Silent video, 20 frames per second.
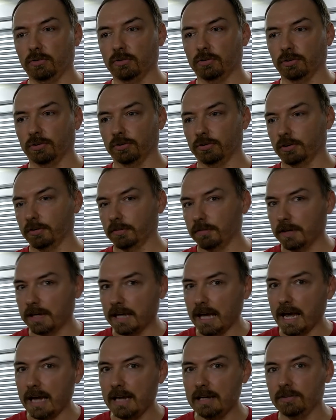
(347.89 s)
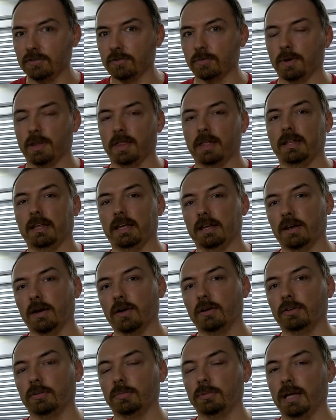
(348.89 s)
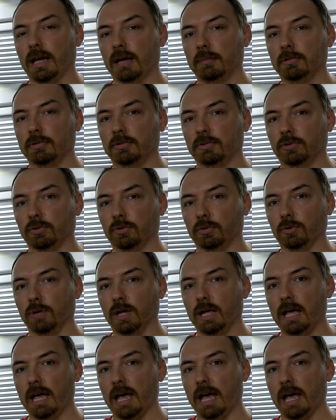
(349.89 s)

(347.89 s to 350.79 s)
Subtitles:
to sort of gauge whether they're going to be able to